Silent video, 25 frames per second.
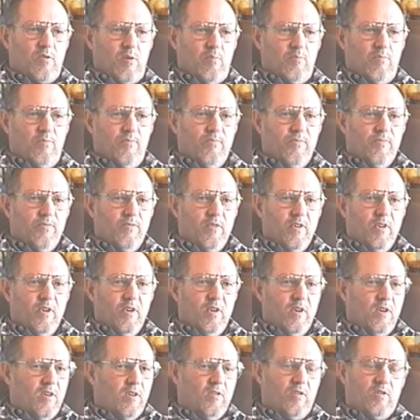room.
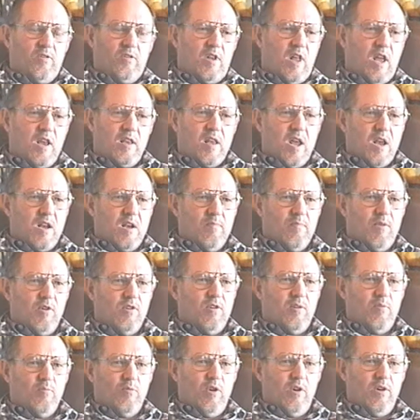So it's like that in the
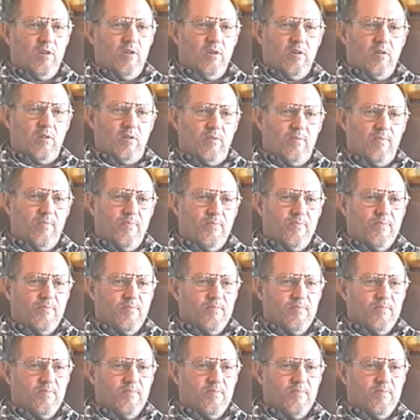Merchant Marine too,